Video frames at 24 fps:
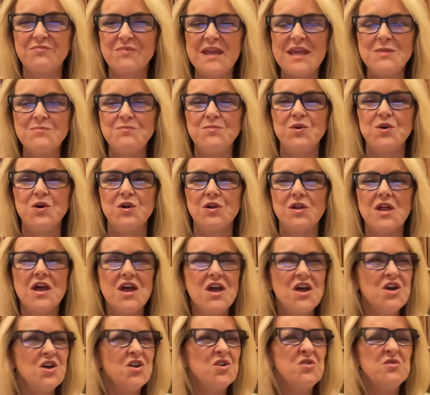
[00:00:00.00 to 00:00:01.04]
people
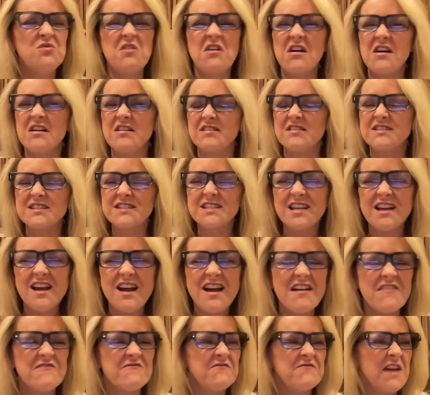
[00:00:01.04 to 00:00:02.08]
who are
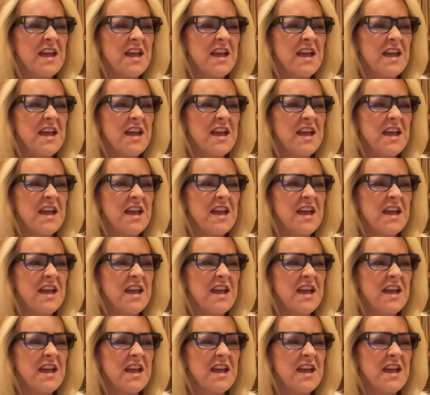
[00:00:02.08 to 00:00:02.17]
tough